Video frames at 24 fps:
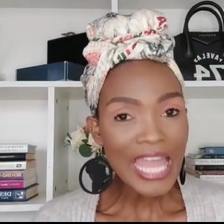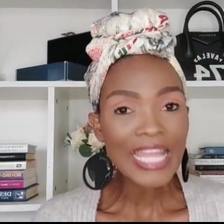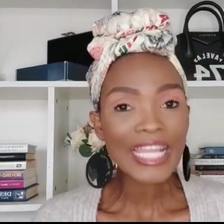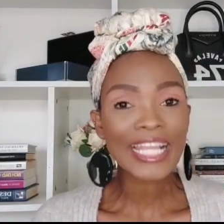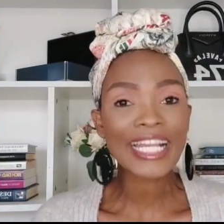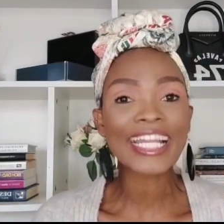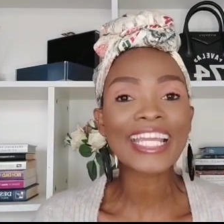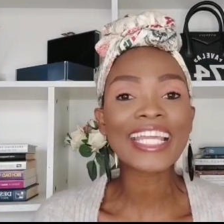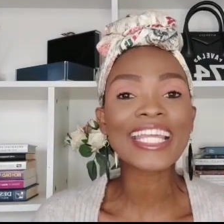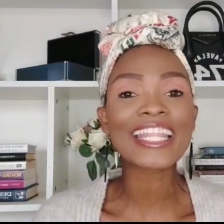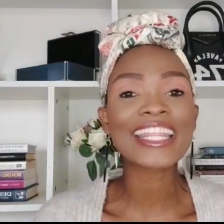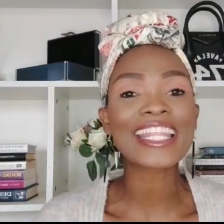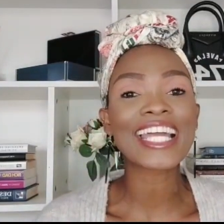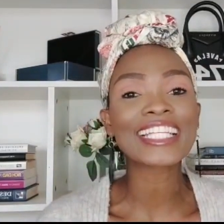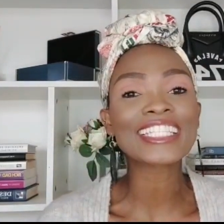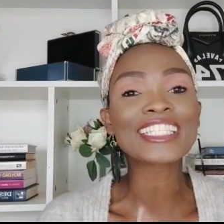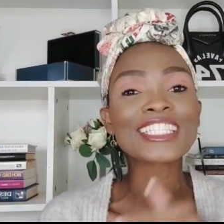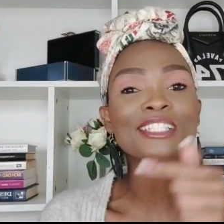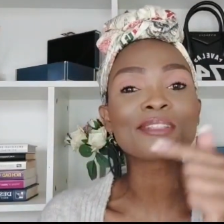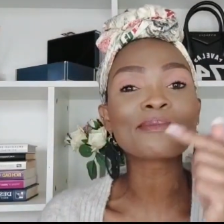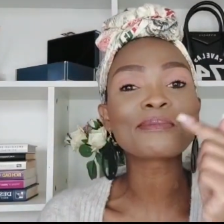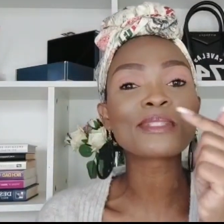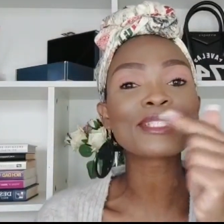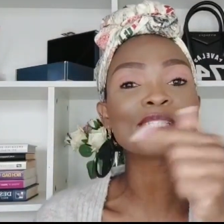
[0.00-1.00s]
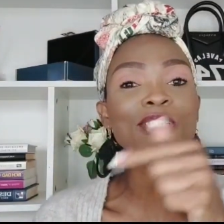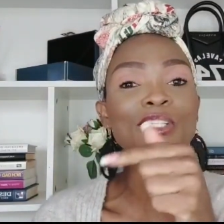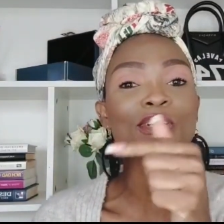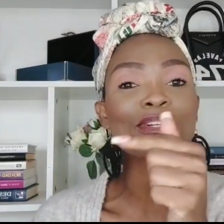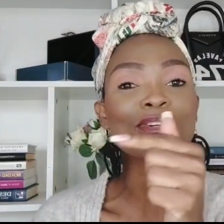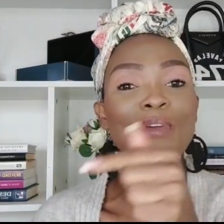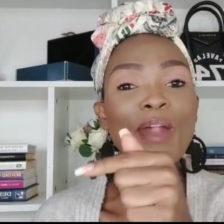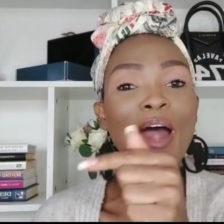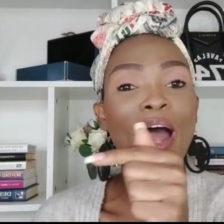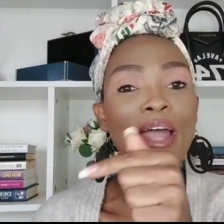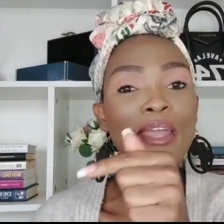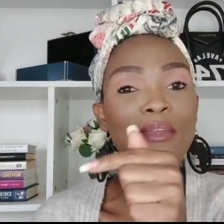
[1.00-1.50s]
click that
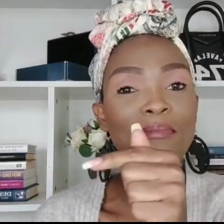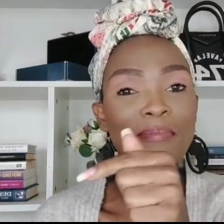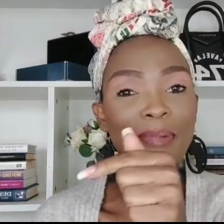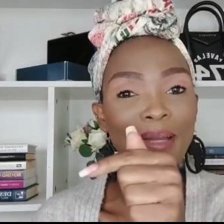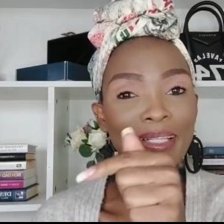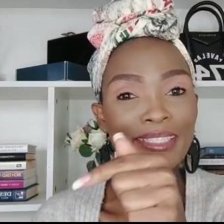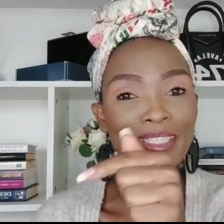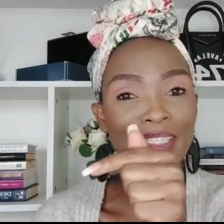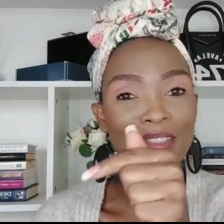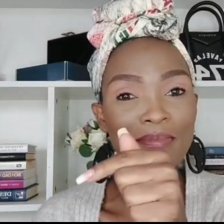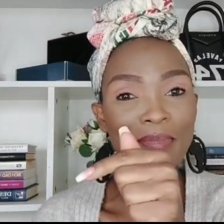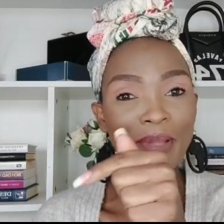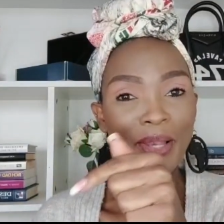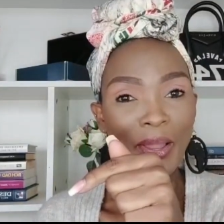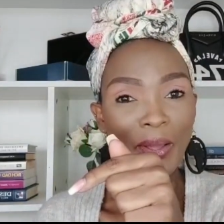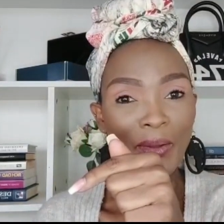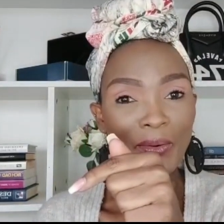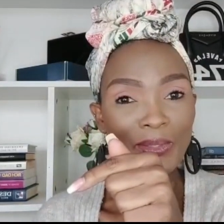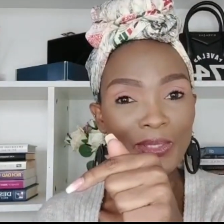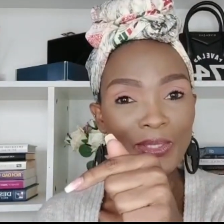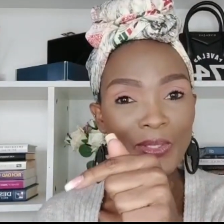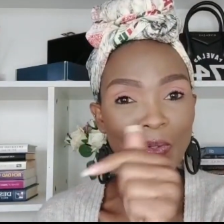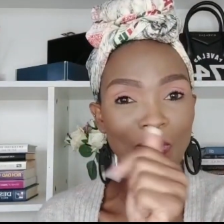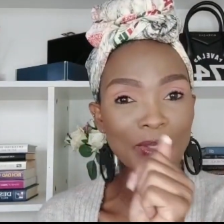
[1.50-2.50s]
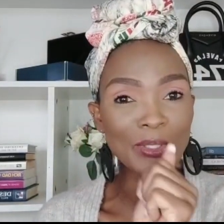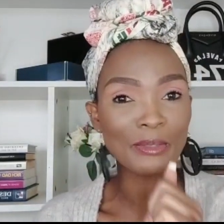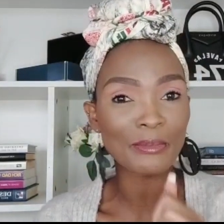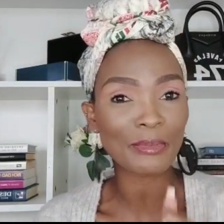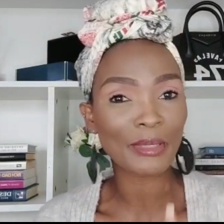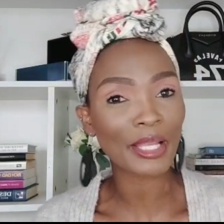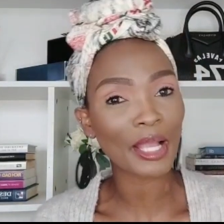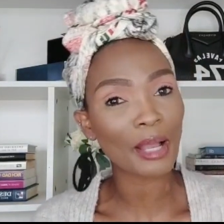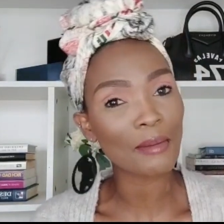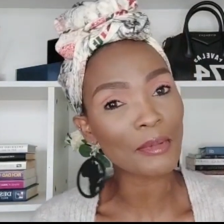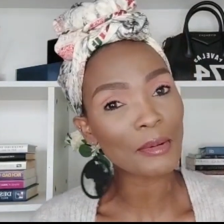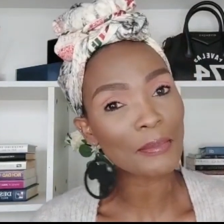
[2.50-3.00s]
subscribe button below so you do
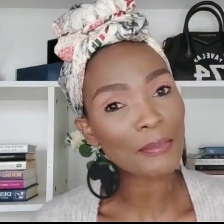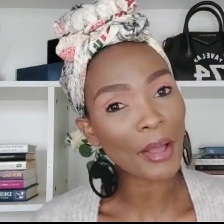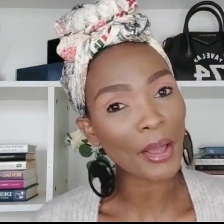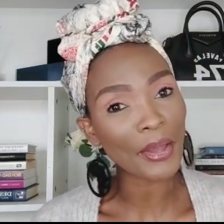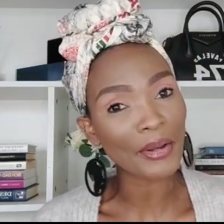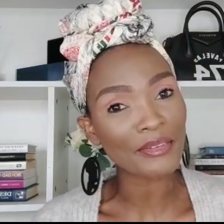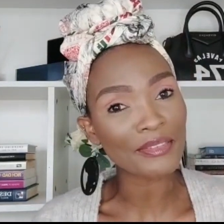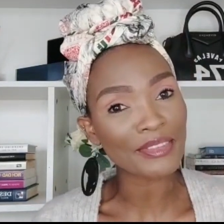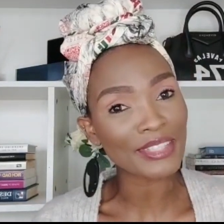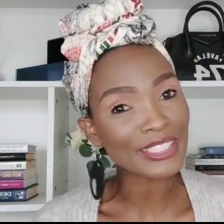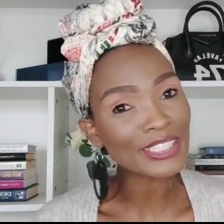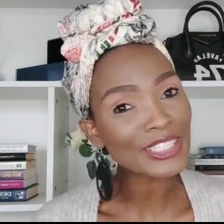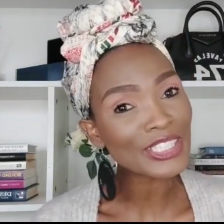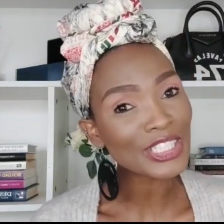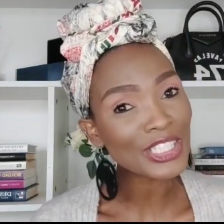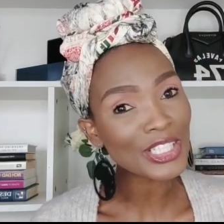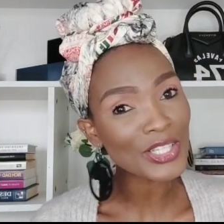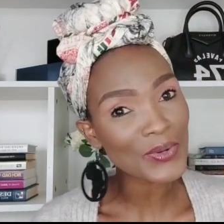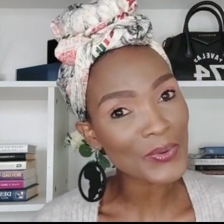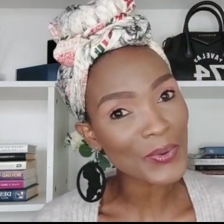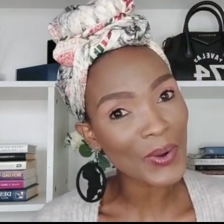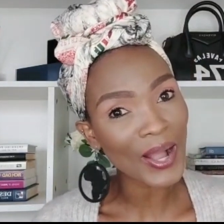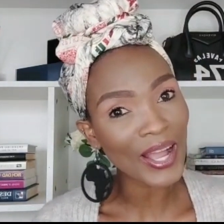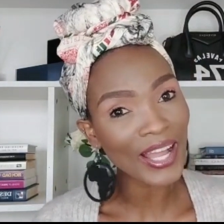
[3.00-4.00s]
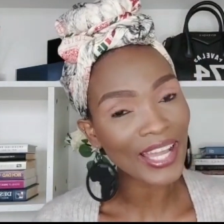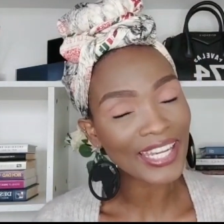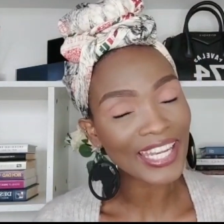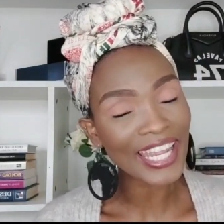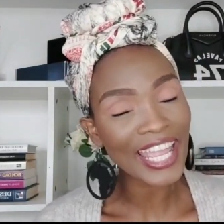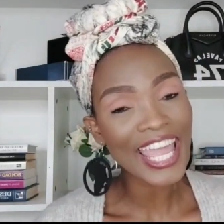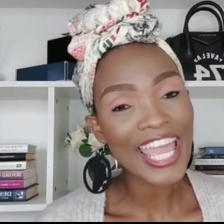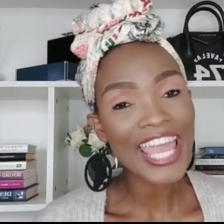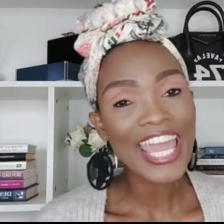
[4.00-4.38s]
become a part of the squad.